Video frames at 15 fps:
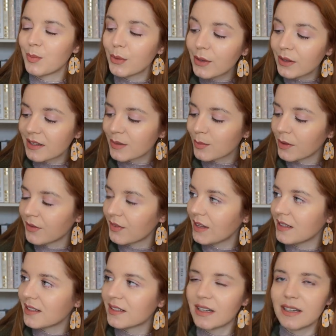book this month
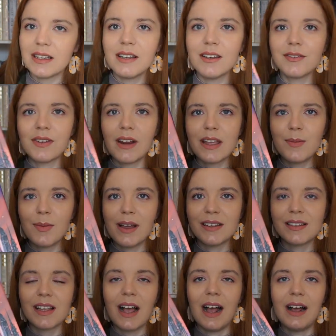is City of
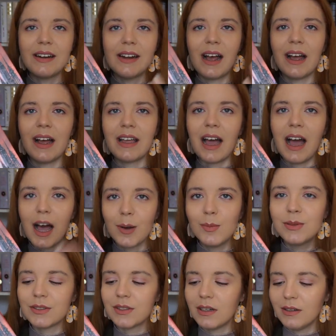Nightmares, and I
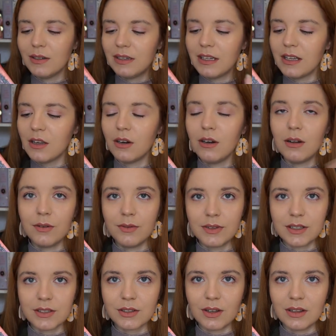absolutely love
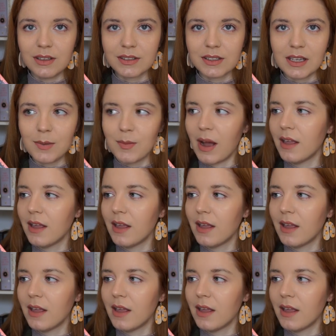this colour scheme.